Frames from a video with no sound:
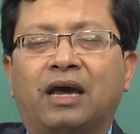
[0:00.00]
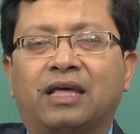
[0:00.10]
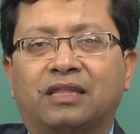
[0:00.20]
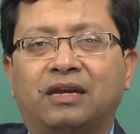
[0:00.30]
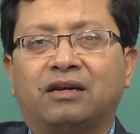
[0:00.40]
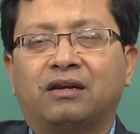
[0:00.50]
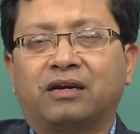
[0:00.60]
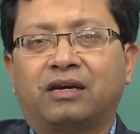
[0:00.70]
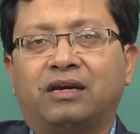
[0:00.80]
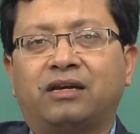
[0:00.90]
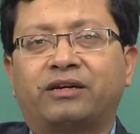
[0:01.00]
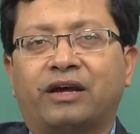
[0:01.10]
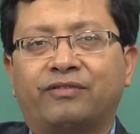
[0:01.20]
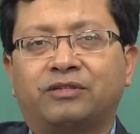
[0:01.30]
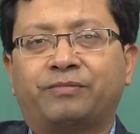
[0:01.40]
and then it again
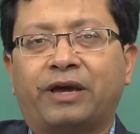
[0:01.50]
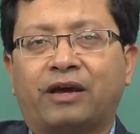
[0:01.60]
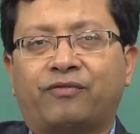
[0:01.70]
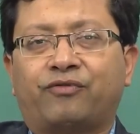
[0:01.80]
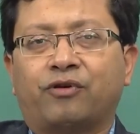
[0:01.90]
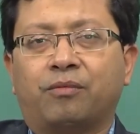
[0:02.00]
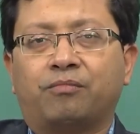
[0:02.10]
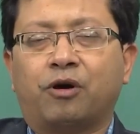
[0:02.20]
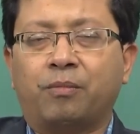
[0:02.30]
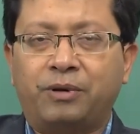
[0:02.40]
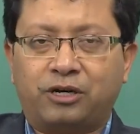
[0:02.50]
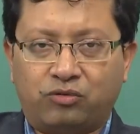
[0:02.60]
travels back from Bombay